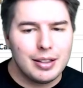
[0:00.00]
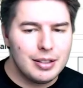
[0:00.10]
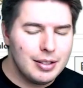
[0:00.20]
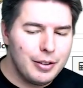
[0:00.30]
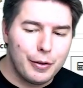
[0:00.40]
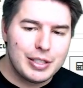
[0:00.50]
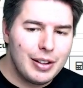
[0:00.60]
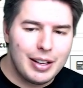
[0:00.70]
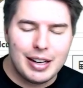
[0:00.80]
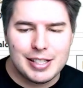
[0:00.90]
Fortell
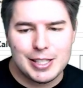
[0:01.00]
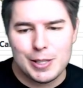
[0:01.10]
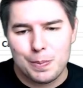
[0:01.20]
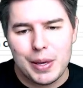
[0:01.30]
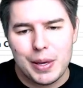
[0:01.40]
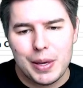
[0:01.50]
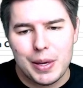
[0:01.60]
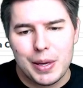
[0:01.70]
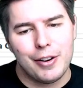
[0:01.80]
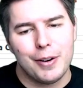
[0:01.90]
at instant speed or
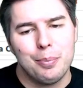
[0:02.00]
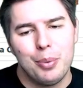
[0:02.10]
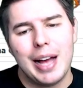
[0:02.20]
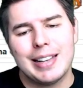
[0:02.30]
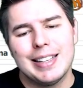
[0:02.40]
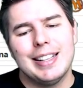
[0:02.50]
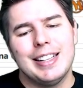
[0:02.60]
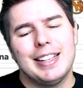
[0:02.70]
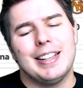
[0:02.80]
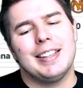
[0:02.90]
whatever. But
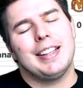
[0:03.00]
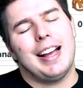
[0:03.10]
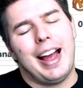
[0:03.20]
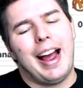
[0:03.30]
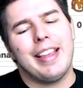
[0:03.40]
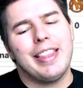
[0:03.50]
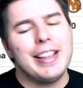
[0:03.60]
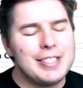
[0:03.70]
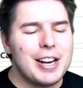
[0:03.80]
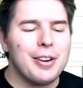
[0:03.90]
I think
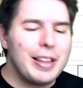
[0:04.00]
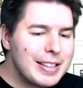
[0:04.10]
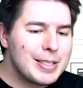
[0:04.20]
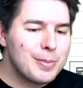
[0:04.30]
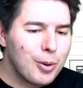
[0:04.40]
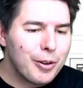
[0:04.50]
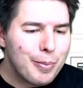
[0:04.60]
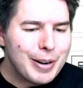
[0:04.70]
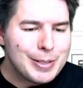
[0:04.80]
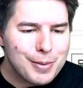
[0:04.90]
generally this is more of a
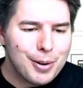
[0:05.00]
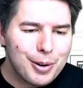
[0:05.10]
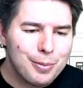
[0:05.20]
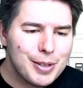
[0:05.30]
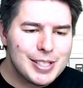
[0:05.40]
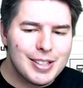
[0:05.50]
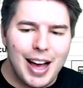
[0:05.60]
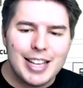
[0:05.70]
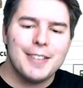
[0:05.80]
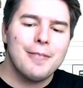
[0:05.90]
Brazen Borrower
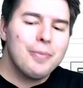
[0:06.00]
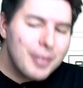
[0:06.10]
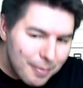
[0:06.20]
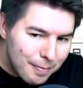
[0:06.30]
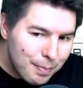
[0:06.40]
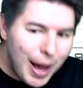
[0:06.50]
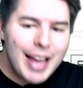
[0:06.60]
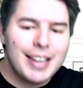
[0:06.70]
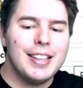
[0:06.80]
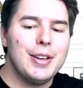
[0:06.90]
slot.
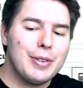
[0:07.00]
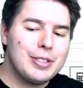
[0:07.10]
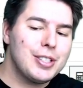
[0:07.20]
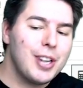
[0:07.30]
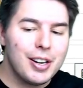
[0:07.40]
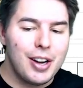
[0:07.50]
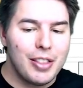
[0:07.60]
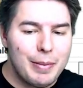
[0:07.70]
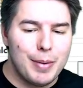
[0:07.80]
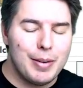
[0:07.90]
But you can return target
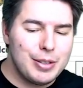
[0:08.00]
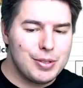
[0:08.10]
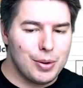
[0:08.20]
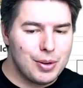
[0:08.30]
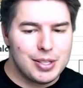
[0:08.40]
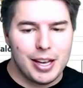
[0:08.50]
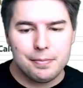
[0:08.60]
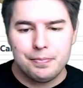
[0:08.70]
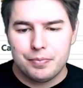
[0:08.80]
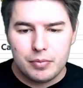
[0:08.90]
non-land permanent to its owner's hand,
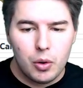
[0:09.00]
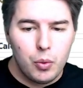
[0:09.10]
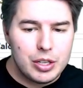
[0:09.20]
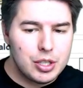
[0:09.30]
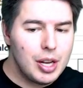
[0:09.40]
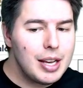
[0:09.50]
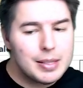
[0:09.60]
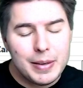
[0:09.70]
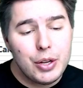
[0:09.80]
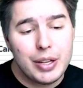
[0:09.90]
which does
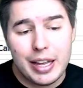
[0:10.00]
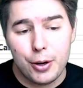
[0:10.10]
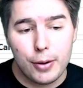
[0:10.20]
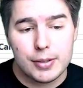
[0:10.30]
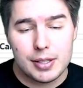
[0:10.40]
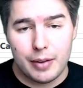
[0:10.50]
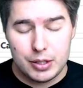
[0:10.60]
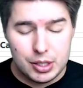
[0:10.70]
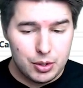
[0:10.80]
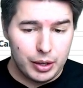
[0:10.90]
mean you can hit your own stuff, which
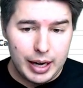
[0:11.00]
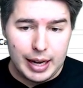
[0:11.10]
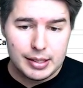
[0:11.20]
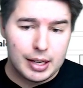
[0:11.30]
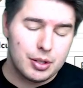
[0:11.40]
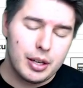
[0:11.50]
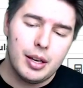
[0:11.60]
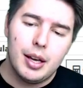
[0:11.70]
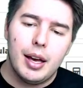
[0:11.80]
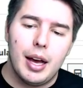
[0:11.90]
is really nice, actually.
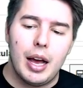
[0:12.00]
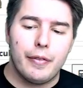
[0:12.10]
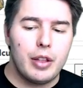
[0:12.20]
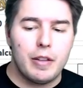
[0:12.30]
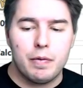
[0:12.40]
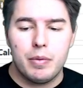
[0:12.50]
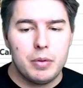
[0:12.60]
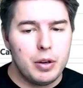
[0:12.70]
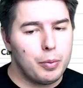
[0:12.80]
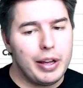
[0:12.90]
If
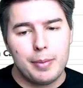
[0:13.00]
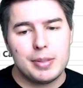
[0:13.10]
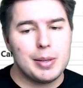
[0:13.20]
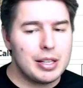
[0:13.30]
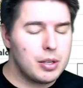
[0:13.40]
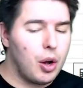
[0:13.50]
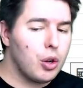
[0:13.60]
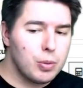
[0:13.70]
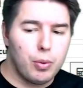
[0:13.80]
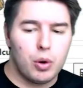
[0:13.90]
you're playing up some of this
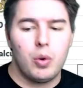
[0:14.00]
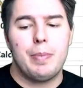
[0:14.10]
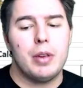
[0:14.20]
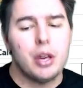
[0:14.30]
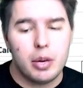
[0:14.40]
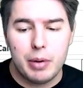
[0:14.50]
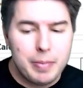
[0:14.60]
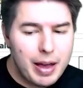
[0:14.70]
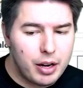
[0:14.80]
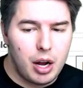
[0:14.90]
also board wiping, you can bring
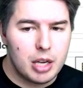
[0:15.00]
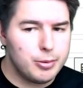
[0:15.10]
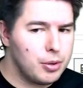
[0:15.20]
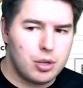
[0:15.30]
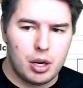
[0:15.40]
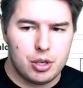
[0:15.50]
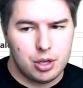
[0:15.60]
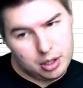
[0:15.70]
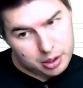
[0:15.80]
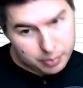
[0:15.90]
back your Cosmos
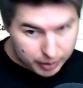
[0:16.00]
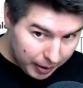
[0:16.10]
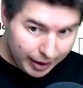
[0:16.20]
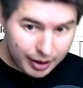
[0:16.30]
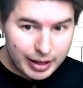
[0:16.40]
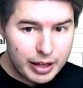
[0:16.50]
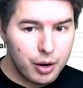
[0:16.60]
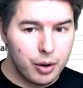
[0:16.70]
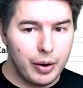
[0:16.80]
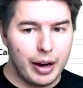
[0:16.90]
Charger, you bring back
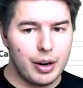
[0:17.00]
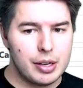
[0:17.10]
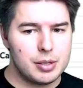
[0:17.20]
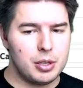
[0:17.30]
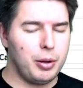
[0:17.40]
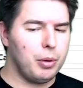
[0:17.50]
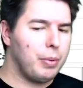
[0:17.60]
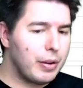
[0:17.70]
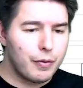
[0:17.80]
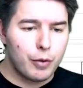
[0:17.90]
Nico, Eris to be able to play
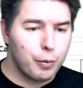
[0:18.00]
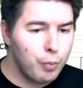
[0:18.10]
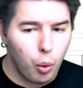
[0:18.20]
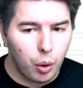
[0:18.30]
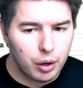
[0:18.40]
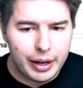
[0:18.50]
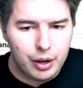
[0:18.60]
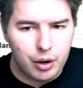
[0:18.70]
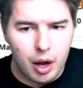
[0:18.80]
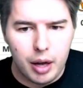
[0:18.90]
with for more
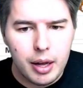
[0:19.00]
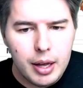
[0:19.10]
later on.